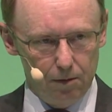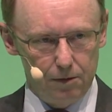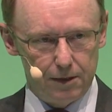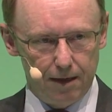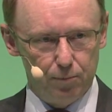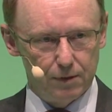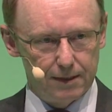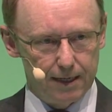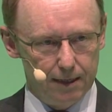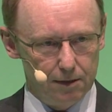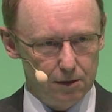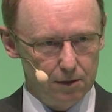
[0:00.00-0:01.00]
ten
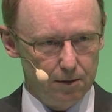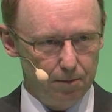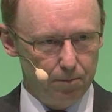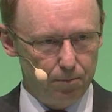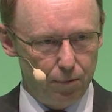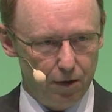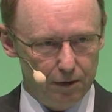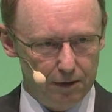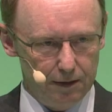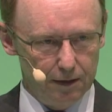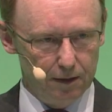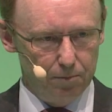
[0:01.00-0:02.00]
percent per
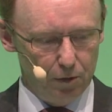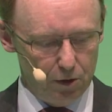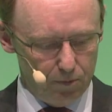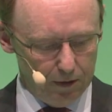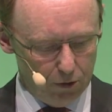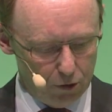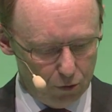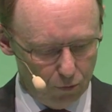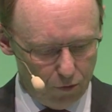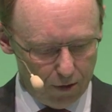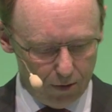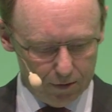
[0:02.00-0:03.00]
year between two
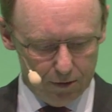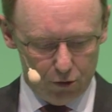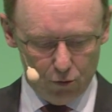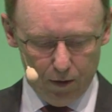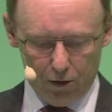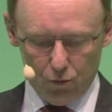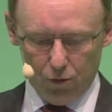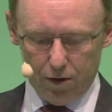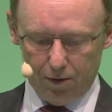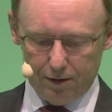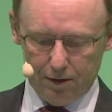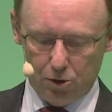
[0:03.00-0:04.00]
thousand two and two
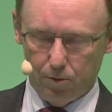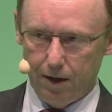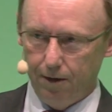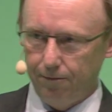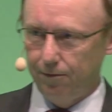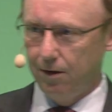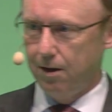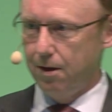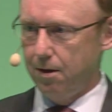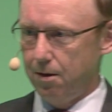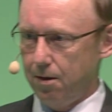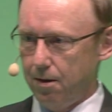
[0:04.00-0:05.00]
thousand twelve.
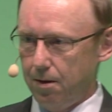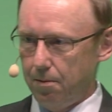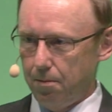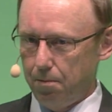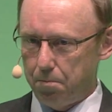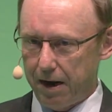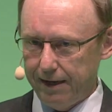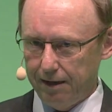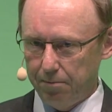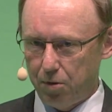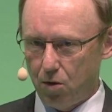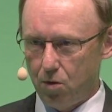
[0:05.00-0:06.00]

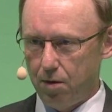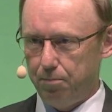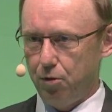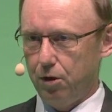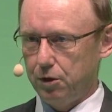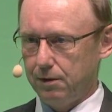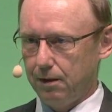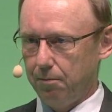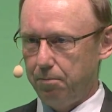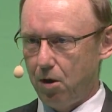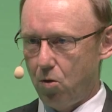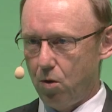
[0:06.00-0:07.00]
Buying power, purchasing
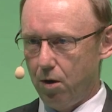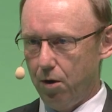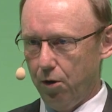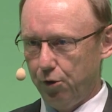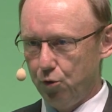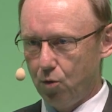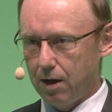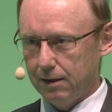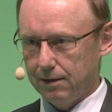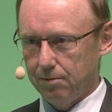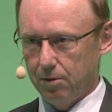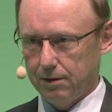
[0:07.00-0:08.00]
power, new
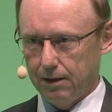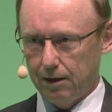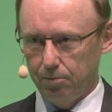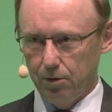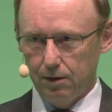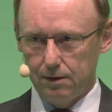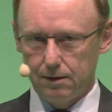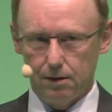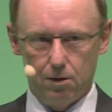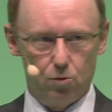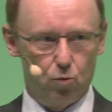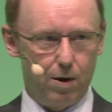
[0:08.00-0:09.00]
customer segments
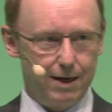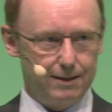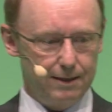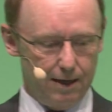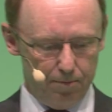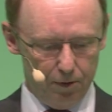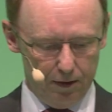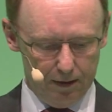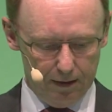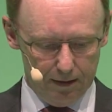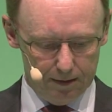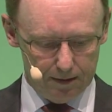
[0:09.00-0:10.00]
uh, rising up in the
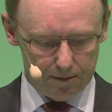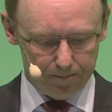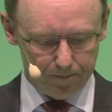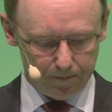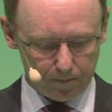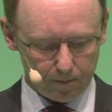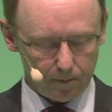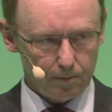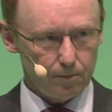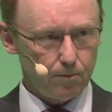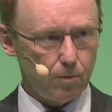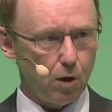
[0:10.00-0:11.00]
East.
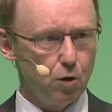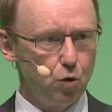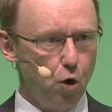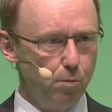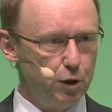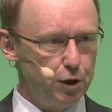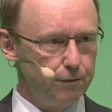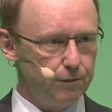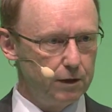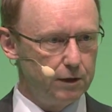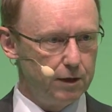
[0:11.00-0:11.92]
Global shift in